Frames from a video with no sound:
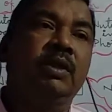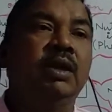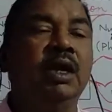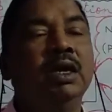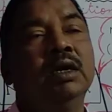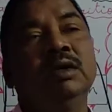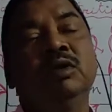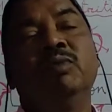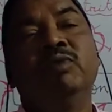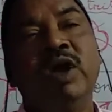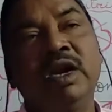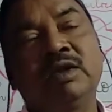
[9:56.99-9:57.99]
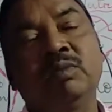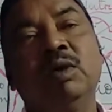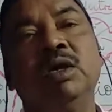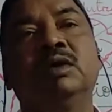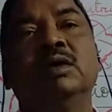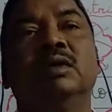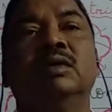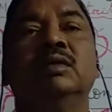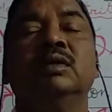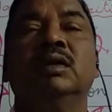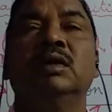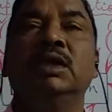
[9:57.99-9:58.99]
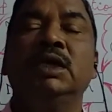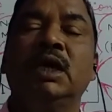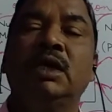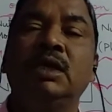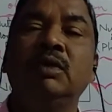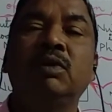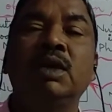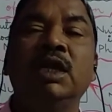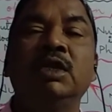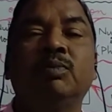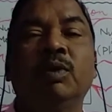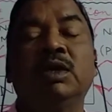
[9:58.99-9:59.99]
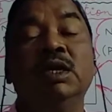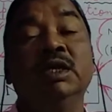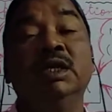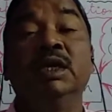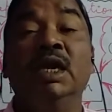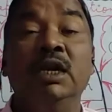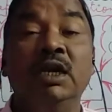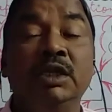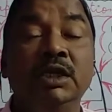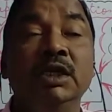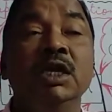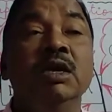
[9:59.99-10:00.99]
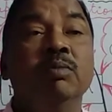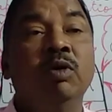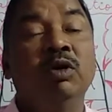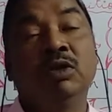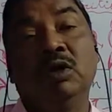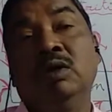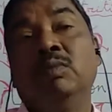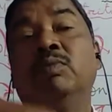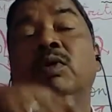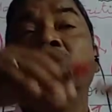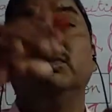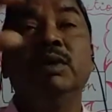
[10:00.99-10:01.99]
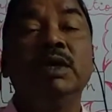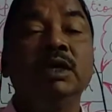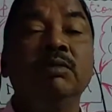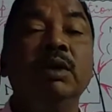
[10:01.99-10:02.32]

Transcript: And the fats molecule, They are utilized for releasing energy for the bodybuilding